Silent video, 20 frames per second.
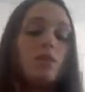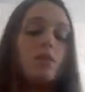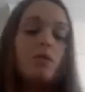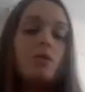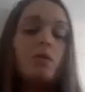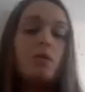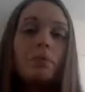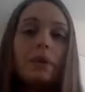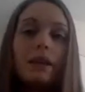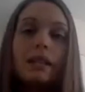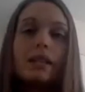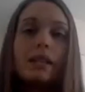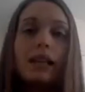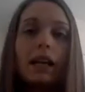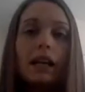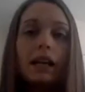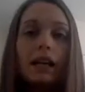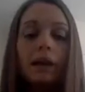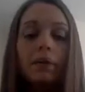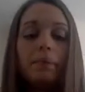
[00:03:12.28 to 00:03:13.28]
You want to mix
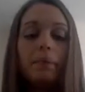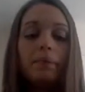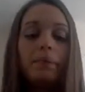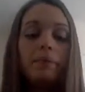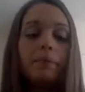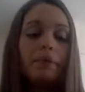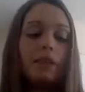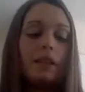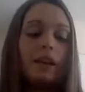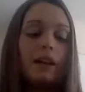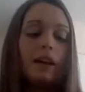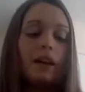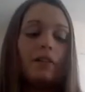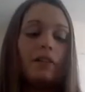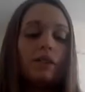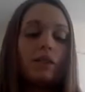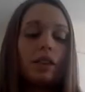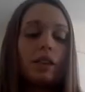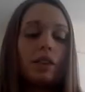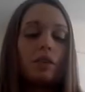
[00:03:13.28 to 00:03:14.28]
that up, get
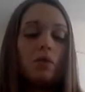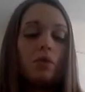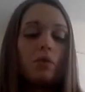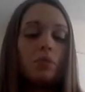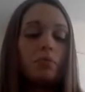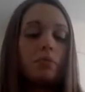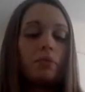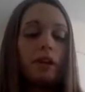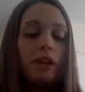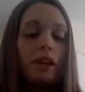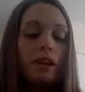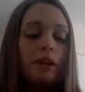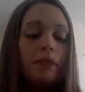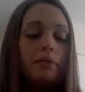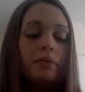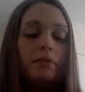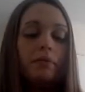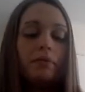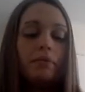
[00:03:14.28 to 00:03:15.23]
everything incorporated.